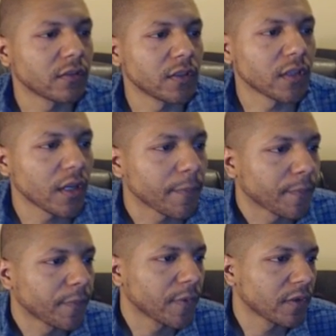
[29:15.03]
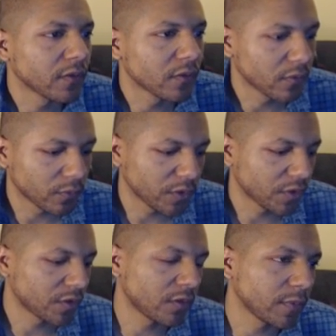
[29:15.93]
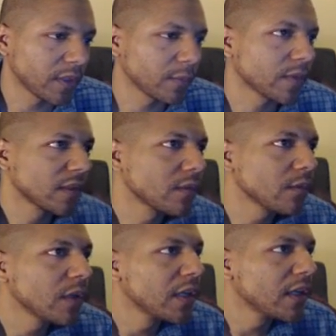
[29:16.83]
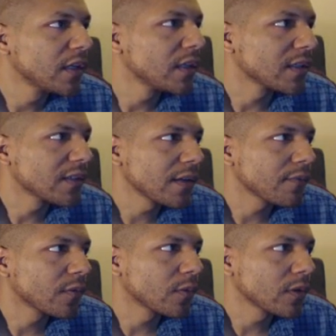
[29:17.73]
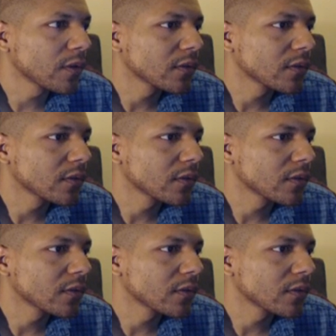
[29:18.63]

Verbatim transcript: in game, or we should be able to, except for